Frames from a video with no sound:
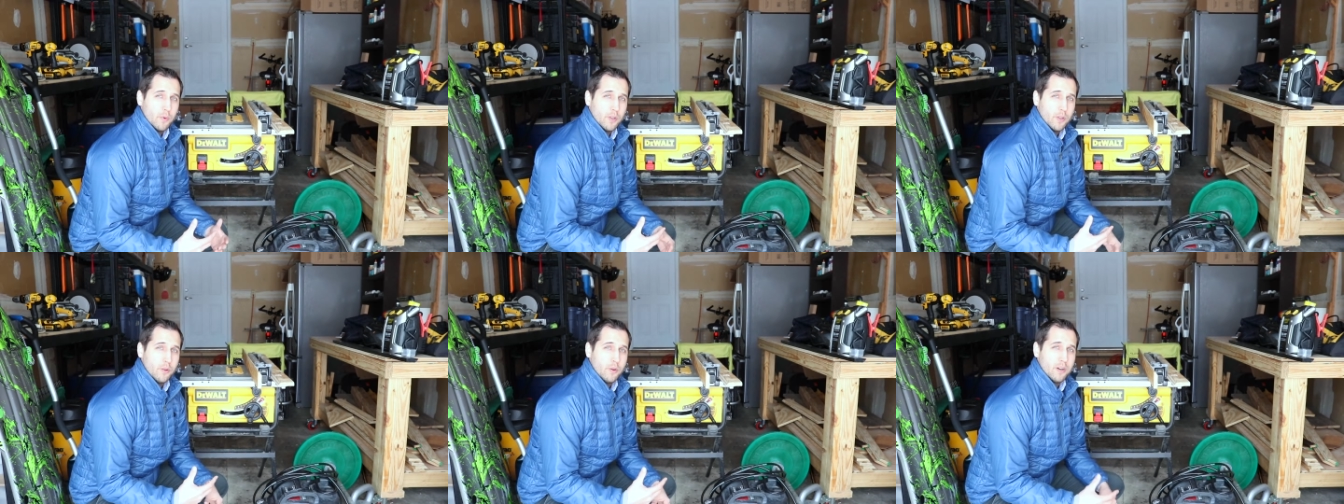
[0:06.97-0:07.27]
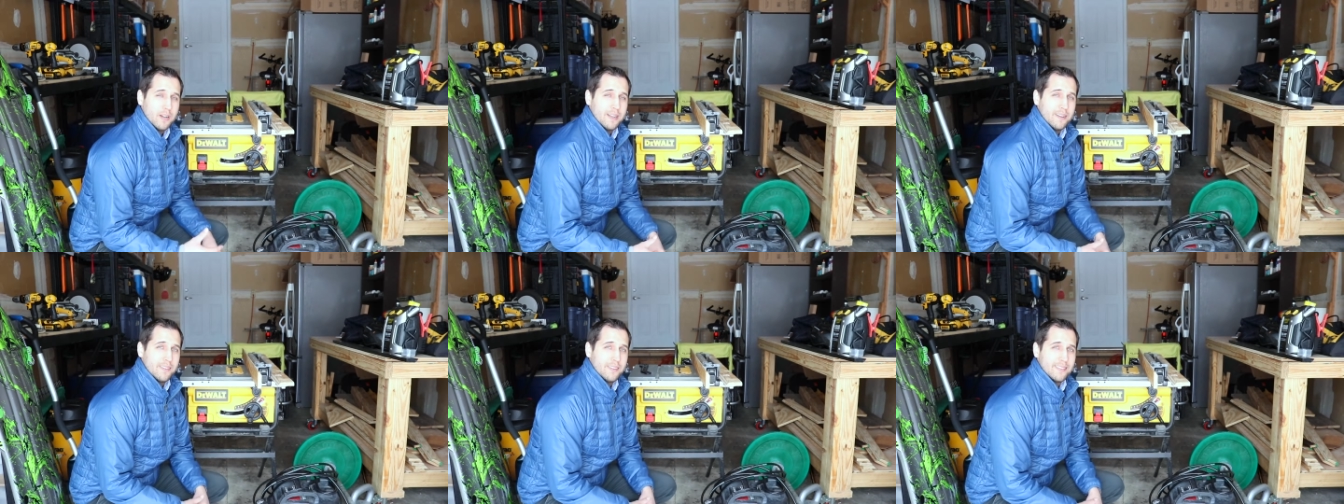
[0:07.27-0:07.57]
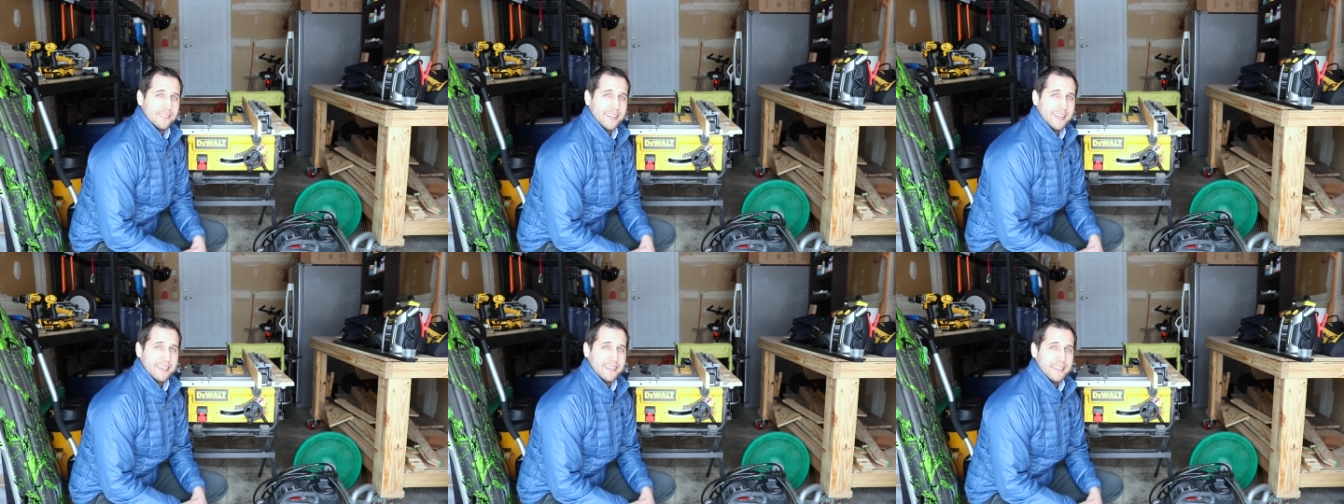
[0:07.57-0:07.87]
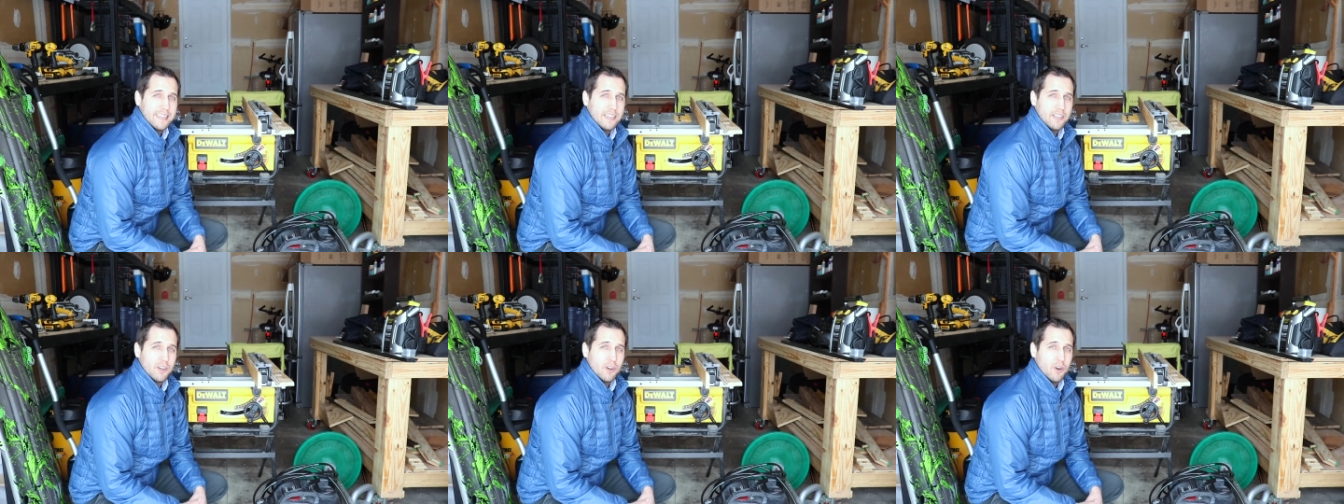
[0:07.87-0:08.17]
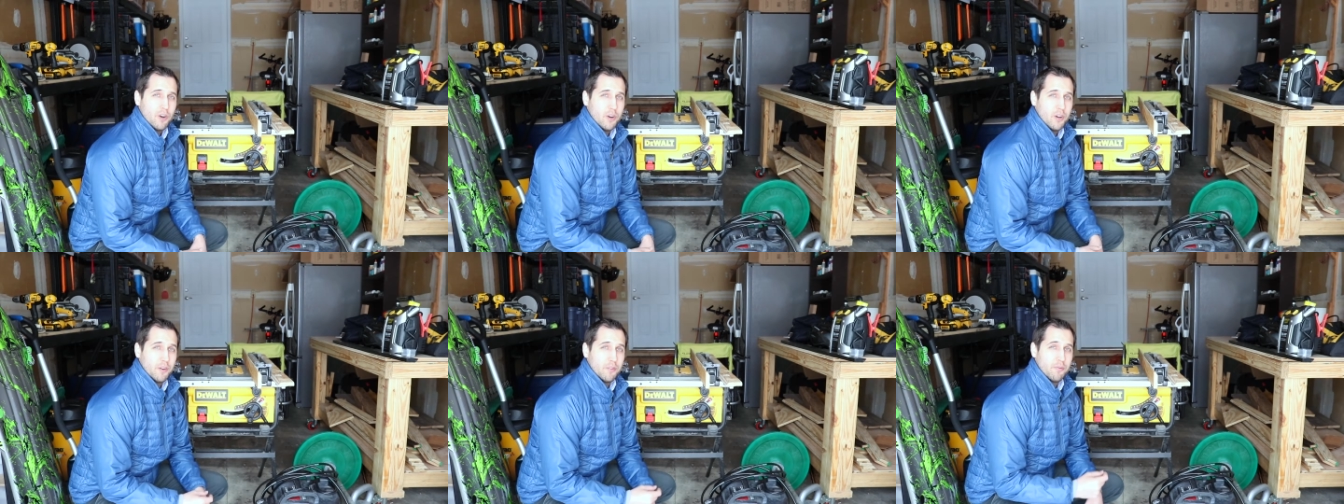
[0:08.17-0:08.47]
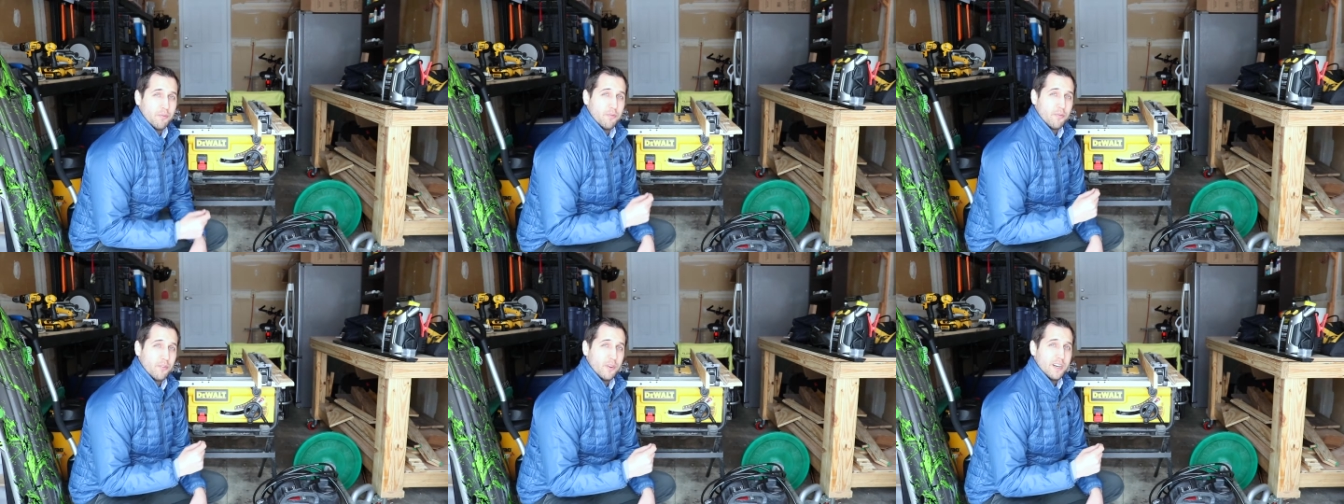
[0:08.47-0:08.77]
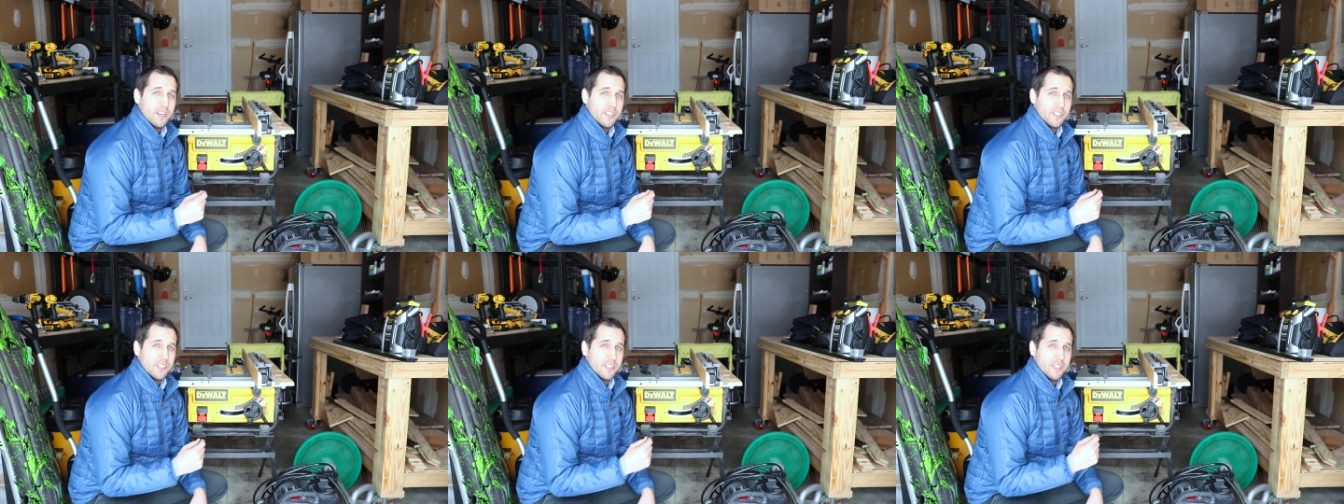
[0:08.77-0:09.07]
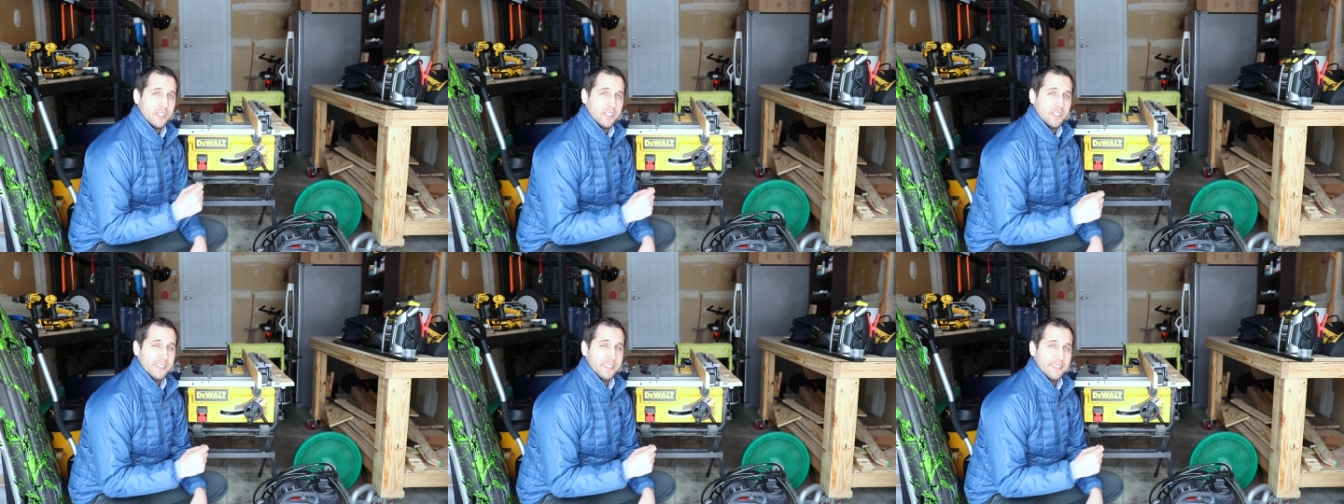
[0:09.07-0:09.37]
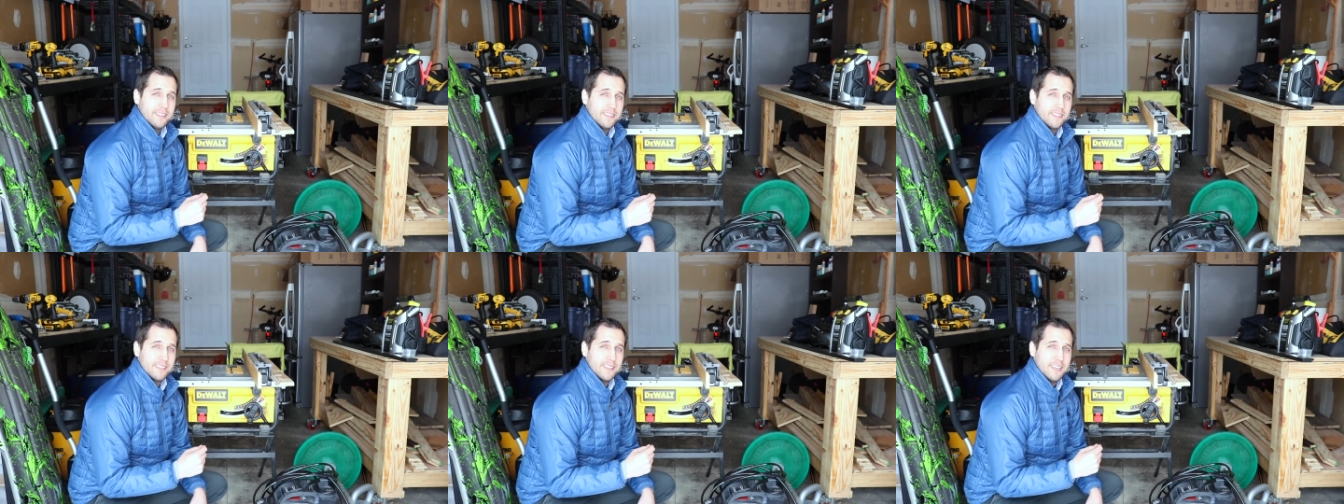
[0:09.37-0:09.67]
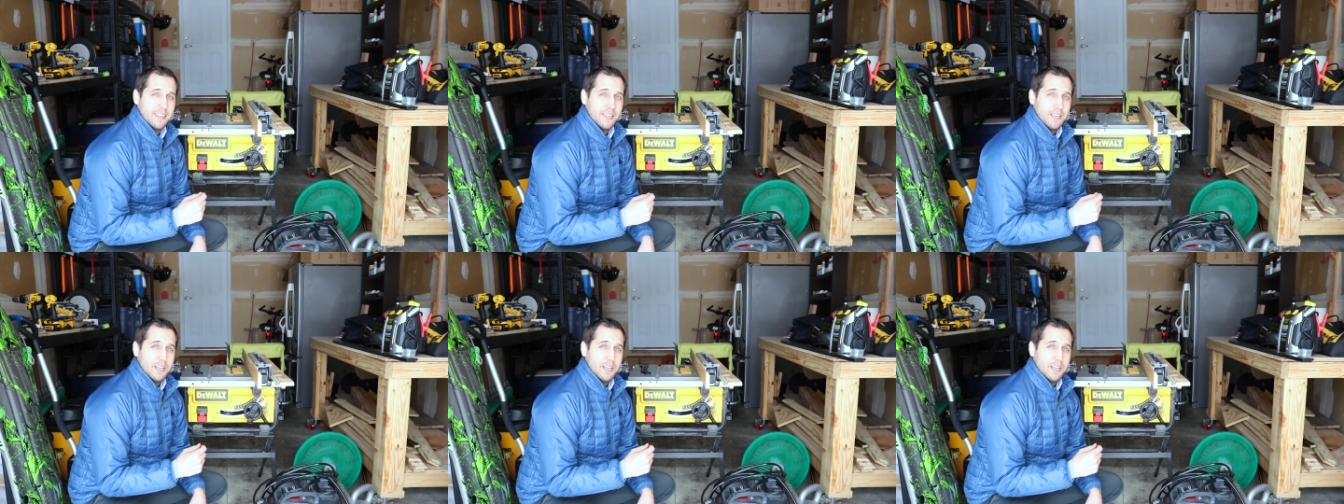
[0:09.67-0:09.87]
We utilized a technique called French cleats.